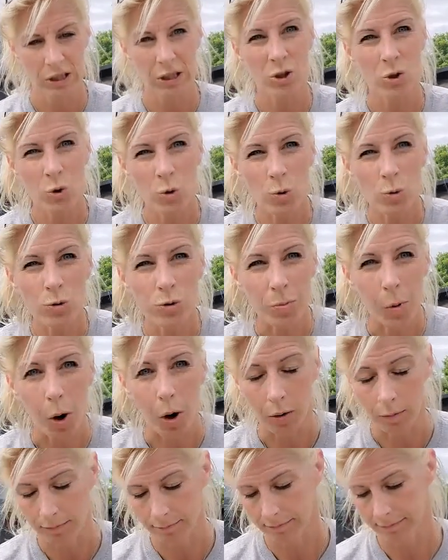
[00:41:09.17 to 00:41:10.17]
It's too small.
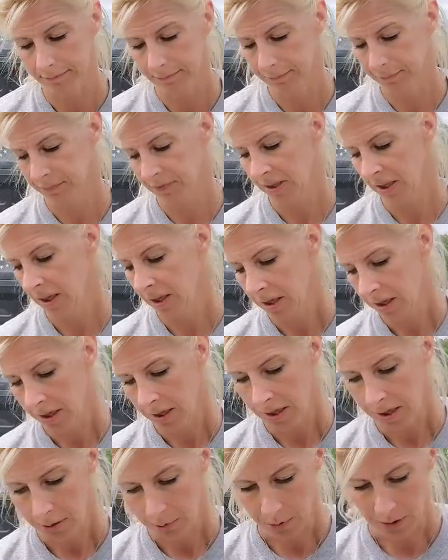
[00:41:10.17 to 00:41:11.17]

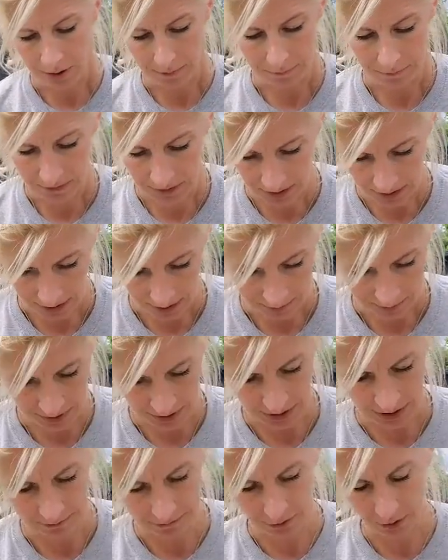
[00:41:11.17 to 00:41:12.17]
Well, I'm gonna
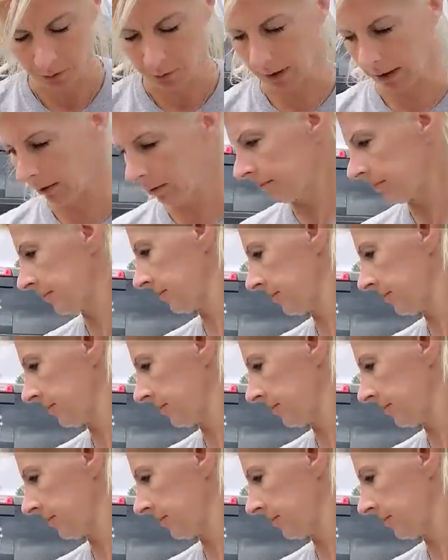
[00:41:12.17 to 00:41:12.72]
have to go out.